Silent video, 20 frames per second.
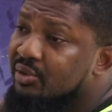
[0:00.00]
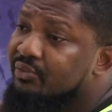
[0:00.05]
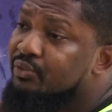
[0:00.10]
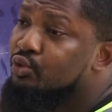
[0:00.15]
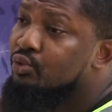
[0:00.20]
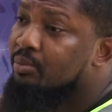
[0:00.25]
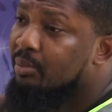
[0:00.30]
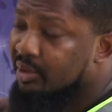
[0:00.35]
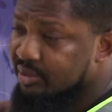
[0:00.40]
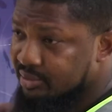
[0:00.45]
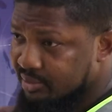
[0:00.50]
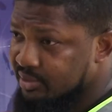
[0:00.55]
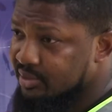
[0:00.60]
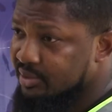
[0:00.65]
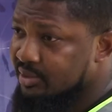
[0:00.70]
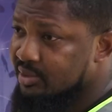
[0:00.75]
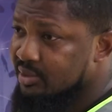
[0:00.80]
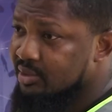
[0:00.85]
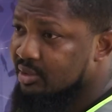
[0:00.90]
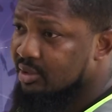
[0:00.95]
of 2
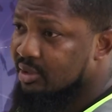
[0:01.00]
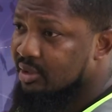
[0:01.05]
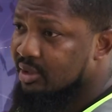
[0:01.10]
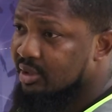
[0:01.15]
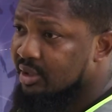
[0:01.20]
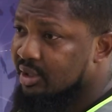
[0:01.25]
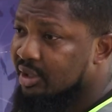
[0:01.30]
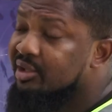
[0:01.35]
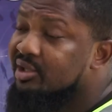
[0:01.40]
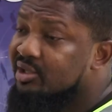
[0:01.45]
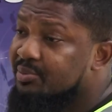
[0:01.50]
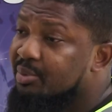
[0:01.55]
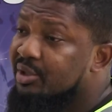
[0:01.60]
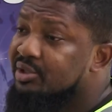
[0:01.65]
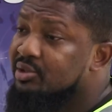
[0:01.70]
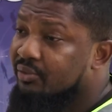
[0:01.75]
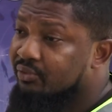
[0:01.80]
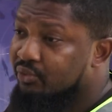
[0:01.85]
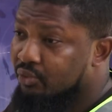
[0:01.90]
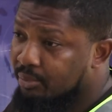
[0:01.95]
months. In the
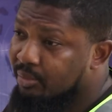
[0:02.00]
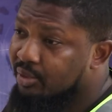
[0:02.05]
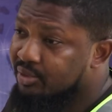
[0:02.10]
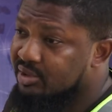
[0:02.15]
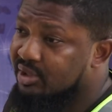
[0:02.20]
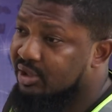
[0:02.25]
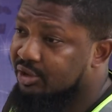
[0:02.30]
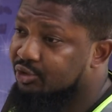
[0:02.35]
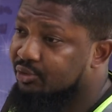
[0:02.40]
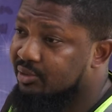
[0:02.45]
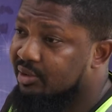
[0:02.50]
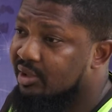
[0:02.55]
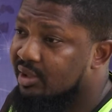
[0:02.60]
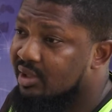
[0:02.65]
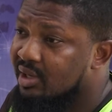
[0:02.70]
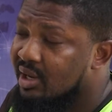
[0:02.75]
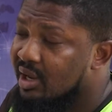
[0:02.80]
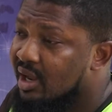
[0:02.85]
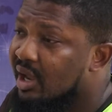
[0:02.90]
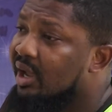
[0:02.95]
space of 2 months, actually.
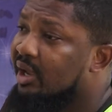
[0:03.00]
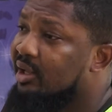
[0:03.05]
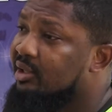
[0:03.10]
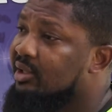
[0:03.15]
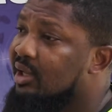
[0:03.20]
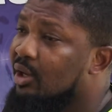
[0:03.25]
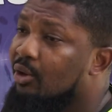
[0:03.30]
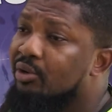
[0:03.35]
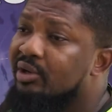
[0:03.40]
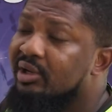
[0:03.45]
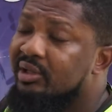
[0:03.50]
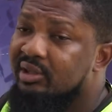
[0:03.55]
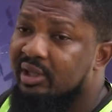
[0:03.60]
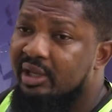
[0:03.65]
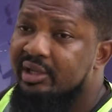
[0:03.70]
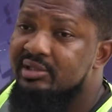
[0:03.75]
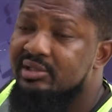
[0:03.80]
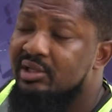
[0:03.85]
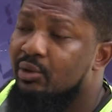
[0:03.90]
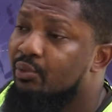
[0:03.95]
And there are other
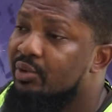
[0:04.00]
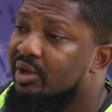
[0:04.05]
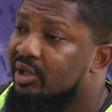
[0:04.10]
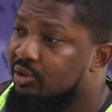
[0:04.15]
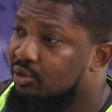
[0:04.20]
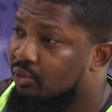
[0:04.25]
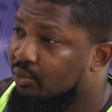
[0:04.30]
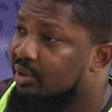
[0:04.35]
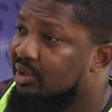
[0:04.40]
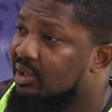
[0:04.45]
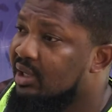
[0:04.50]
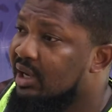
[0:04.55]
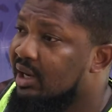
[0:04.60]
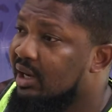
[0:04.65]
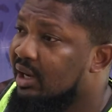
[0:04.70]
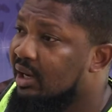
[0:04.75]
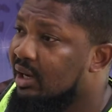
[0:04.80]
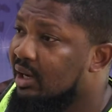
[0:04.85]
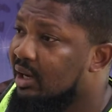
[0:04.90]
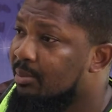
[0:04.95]
things that we are doing.
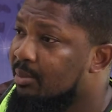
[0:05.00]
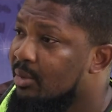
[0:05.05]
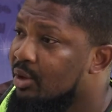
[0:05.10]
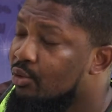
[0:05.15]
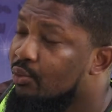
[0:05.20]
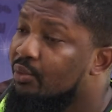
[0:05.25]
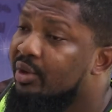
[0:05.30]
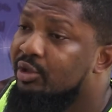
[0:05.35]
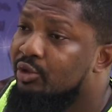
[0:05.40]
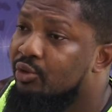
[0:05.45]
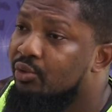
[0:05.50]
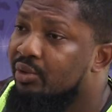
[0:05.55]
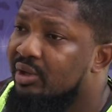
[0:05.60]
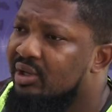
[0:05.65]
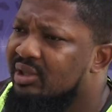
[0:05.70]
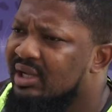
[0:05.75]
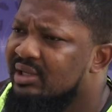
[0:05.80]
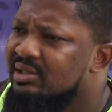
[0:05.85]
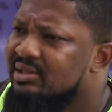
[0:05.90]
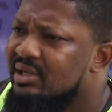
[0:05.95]
We're
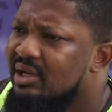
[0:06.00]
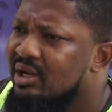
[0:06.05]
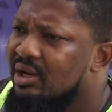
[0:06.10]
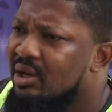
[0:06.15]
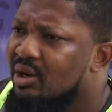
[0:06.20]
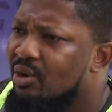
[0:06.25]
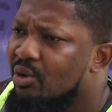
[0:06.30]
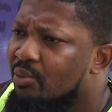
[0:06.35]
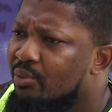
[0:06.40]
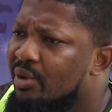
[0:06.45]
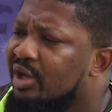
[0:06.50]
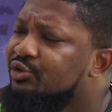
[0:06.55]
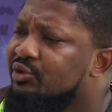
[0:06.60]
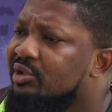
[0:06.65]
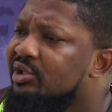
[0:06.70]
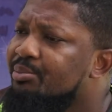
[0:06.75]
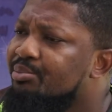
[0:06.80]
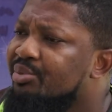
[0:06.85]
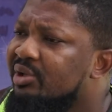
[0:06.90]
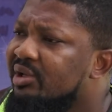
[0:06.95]
doing that we
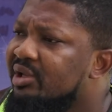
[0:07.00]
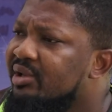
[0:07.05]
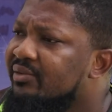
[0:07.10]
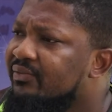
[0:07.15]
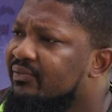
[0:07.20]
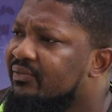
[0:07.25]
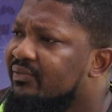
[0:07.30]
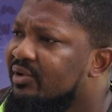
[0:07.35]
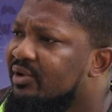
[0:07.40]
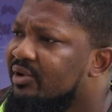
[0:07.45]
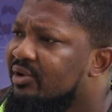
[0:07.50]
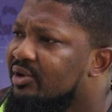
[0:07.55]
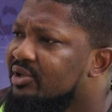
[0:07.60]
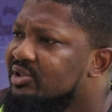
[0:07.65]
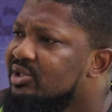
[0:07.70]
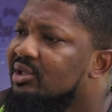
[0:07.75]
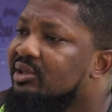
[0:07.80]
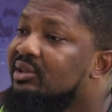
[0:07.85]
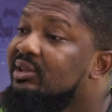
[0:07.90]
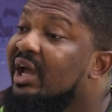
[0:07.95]
actually believe.
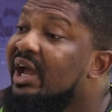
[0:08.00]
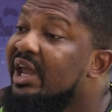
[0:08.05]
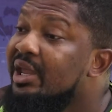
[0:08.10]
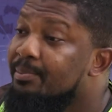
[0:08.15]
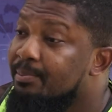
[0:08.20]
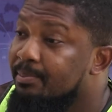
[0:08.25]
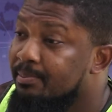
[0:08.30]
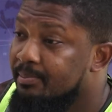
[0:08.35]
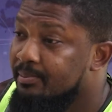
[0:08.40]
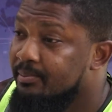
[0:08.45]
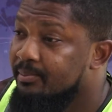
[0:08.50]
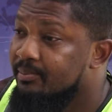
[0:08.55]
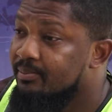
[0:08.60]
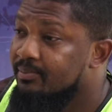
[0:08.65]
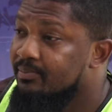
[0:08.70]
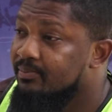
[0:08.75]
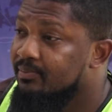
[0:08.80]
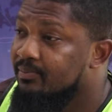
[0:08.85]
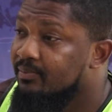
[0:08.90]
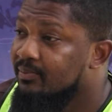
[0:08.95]
See, time
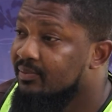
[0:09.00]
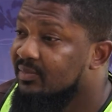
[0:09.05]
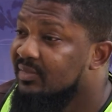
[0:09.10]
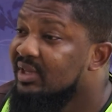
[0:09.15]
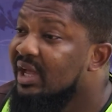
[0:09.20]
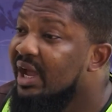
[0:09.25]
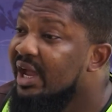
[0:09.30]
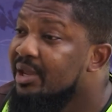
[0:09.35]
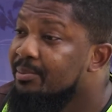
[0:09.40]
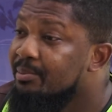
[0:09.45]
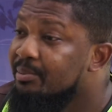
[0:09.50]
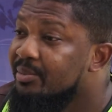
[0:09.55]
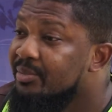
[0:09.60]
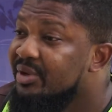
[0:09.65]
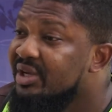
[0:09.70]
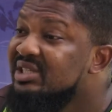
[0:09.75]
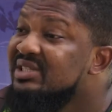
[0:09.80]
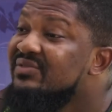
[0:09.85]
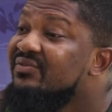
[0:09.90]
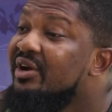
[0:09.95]

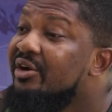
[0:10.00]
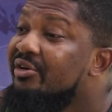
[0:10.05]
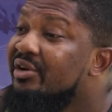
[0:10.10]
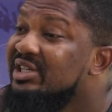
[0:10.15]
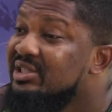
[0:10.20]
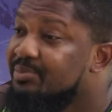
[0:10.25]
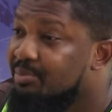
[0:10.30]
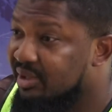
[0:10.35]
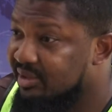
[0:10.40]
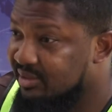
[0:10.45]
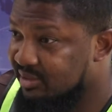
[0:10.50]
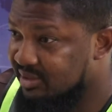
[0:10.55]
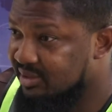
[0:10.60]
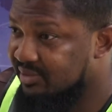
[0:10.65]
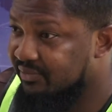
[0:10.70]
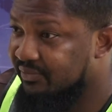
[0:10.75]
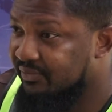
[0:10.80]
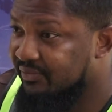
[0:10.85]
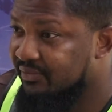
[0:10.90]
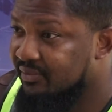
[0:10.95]
is very
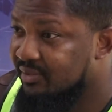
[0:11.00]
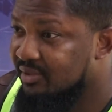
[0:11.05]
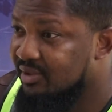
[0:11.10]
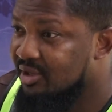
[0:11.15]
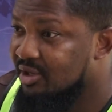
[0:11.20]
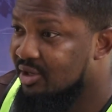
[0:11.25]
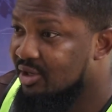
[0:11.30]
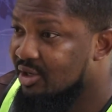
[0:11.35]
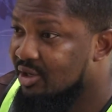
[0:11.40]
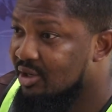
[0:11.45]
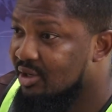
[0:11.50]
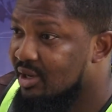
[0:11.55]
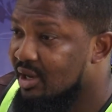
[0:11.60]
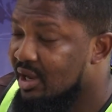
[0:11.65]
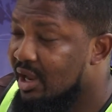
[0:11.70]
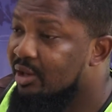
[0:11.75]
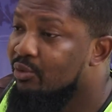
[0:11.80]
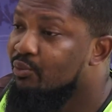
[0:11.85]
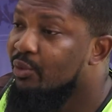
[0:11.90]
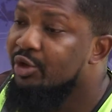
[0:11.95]
expensive.
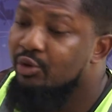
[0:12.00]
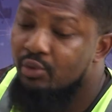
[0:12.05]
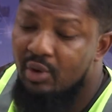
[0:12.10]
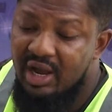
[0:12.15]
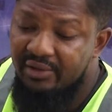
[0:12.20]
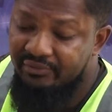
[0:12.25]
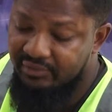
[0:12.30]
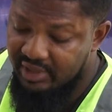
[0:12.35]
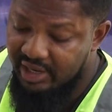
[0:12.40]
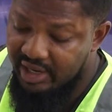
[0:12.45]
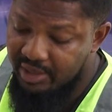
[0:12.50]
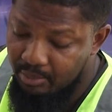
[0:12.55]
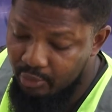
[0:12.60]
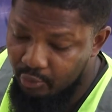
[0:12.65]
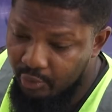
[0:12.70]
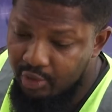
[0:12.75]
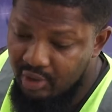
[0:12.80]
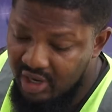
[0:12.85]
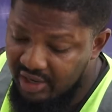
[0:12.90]
And when you have time, when you